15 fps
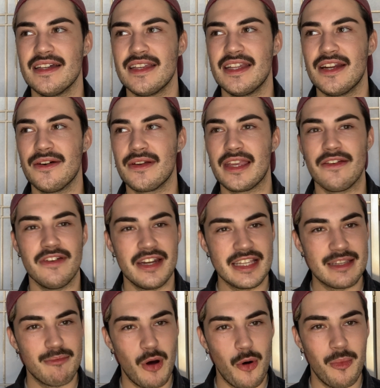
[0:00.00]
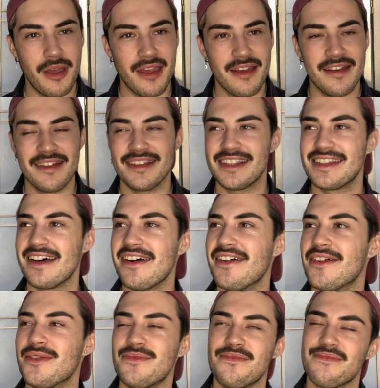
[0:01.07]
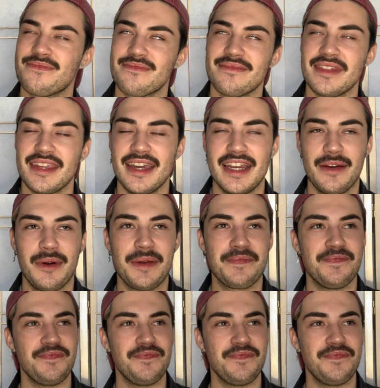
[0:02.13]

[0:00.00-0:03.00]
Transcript: you know, give it its moment. So anyway,